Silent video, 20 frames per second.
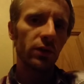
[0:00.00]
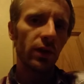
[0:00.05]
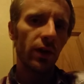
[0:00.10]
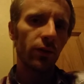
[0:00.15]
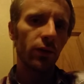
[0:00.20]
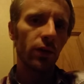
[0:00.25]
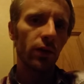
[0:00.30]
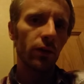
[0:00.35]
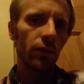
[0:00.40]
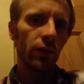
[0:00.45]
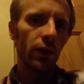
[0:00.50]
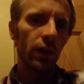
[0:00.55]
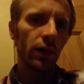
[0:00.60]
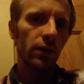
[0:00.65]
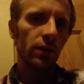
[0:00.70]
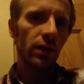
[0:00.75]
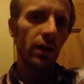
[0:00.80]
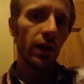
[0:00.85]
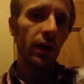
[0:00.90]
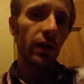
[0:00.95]
7th of
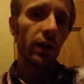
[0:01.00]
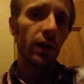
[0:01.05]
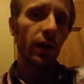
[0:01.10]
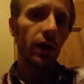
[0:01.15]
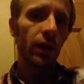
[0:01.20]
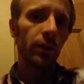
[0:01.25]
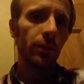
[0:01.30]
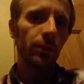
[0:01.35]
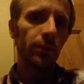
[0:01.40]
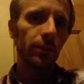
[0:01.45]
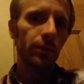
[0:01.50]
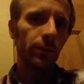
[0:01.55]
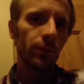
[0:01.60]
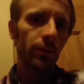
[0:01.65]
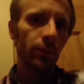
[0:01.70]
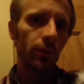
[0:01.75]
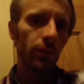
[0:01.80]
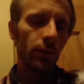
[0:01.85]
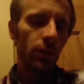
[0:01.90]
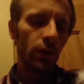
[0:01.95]
1989
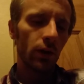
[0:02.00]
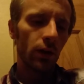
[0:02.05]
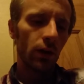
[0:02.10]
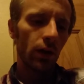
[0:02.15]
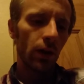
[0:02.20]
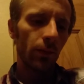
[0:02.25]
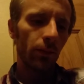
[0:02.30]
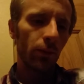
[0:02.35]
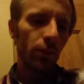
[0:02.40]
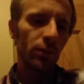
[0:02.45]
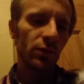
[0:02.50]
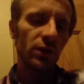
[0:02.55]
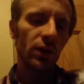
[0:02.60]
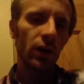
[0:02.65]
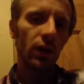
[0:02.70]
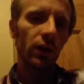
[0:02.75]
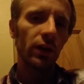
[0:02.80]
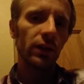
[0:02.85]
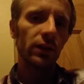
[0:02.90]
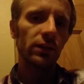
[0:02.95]
from
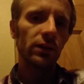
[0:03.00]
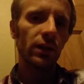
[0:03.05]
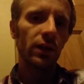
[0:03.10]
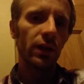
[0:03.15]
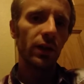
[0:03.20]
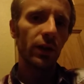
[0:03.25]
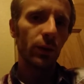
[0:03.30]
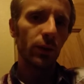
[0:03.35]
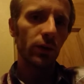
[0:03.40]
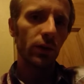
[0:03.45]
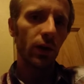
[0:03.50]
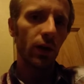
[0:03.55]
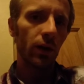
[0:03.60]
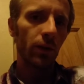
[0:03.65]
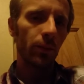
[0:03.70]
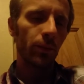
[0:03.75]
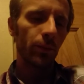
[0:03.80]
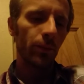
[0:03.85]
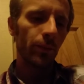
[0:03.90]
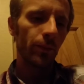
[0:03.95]
Salt Lake City, Utah.
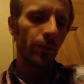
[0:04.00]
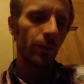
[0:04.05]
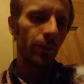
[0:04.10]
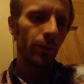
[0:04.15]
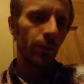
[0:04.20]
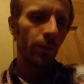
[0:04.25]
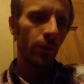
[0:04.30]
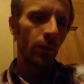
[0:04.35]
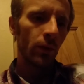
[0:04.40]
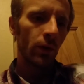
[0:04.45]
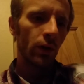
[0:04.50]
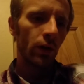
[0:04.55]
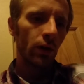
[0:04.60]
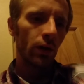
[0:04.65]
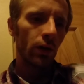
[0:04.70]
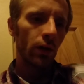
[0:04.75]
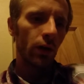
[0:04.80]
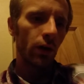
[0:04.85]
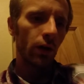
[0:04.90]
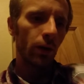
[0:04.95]

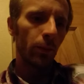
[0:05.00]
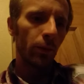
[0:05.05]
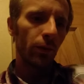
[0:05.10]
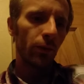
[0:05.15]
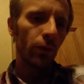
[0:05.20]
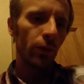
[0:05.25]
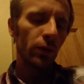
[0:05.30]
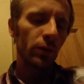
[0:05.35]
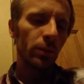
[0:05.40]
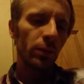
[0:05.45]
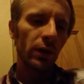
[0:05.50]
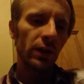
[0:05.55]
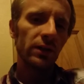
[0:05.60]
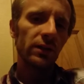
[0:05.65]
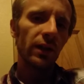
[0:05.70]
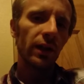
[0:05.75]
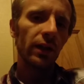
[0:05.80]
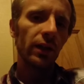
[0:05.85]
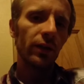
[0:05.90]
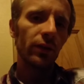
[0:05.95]
The first
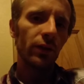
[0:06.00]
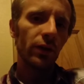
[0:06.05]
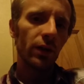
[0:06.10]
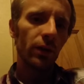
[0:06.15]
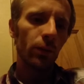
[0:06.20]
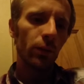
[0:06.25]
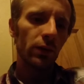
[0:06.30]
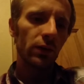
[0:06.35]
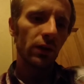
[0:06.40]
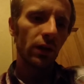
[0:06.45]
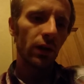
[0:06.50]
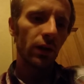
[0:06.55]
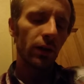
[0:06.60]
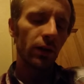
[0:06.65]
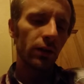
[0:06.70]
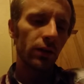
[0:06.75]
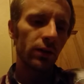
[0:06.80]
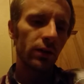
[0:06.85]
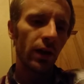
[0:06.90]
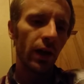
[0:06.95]
place I lived in was a
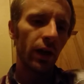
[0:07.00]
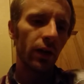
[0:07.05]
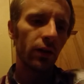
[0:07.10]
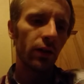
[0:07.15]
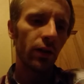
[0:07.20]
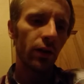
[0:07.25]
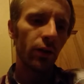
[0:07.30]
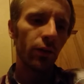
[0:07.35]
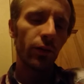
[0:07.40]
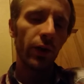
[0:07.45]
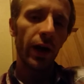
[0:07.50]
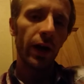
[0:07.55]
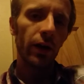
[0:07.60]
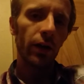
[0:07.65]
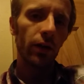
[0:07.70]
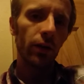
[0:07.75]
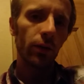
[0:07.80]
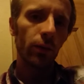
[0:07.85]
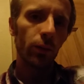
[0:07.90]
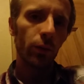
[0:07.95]
tent in
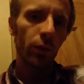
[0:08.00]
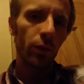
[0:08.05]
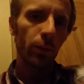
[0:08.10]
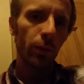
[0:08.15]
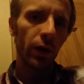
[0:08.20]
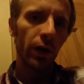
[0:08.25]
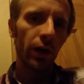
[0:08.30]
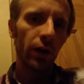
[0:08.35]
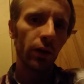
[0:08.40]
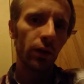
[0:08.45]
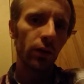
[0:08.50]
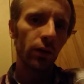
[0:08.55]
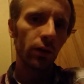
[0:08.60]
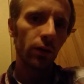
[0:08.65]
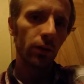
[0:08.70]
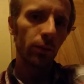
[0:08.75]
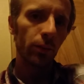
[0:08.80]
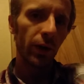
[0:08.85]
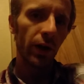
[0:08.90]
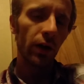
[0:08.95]
Nevada with my
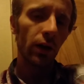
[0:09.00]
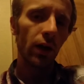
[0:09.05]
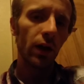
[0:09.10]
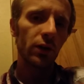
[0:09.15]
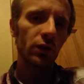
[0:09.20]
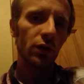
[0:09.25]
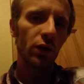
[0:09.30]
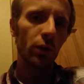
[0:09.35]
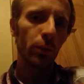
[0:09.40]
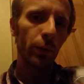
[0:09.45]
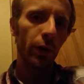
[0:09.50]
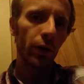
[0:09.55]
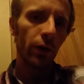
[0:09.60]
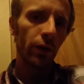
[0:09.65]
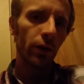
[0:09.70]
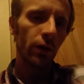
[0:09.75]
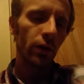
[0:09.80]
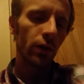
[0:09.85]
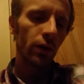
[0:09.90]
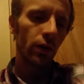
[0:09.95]
biological
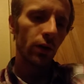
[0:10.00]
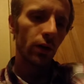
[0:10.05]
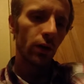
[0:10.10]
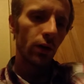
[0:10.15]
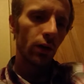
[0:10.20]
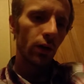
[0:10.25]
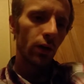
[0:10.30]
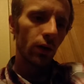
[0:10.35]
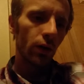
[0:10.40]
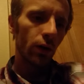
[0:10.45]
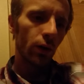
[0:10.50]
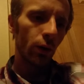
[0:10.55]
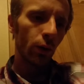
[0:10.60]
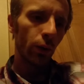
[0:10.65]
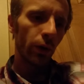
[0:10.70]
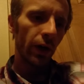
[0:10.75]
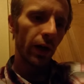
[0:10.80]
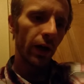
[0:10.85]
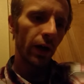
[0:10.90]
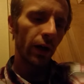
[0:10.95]
mother,
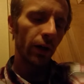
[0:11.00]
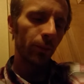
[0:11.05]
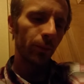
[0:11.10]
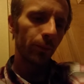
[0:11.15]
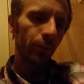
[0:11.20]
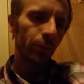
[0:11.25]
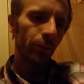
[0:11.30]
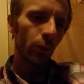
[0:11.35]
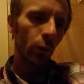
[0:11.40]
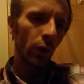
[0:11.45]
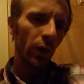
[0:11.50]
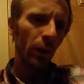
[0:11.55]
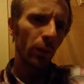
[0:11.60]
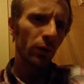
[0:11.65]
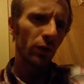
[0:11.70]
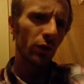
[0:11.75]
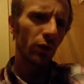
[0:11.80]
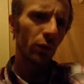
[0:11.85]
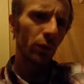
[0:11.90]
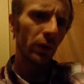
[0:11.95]
who, when I
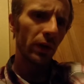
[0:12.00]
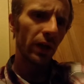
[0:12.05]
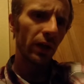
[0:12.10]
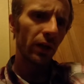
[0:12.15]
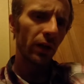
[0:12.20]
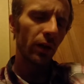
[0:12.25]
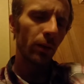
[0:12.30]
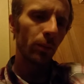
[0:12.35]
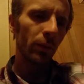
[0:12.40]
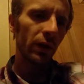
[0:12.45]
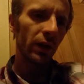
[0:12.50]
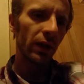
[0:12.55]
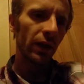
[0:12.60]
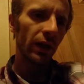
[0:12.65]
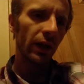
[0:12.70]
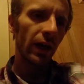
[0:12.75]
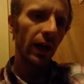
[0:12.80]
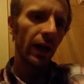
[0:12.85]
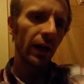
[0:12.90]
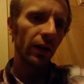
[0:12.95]
was 3, ended up meeting
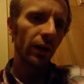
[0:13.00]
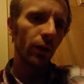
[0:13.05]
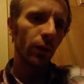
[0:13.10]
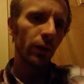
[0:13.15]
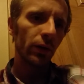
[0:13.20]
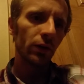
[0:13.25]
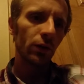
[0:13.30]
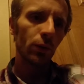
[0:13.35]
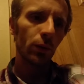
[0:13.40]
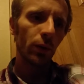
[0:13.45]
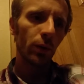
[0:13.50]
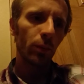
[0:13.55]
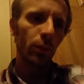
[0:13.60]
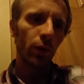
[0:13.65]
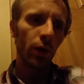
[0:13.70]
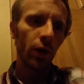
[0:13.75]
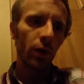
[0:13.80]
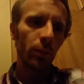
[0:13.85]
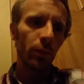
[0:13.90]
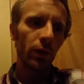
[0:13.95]
a guy and going to an
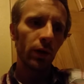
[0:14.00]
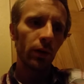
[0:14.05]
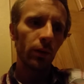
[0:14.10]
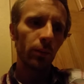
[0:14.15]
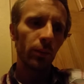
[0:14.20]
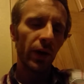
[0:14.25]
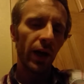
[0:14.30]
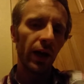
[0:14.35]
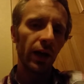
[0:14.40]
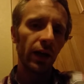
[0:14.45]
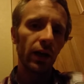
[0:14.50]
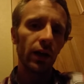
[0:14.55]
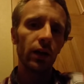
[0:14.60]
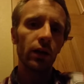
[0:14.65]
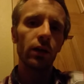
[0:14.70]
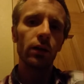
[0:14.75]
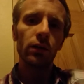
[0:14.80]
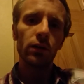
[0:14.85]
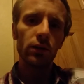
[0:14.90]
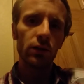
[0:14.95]
apartment back
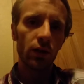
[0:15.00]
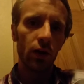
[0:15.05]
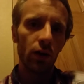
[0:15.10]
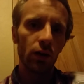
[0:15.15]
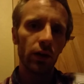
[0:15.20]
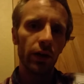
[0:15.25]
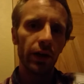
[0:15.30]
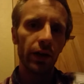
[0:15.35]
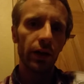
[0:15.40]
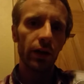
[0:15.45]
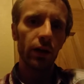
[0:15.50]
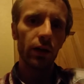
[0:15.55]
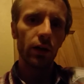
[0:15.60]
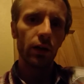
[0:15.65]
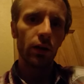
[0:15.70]
in Salt Lake.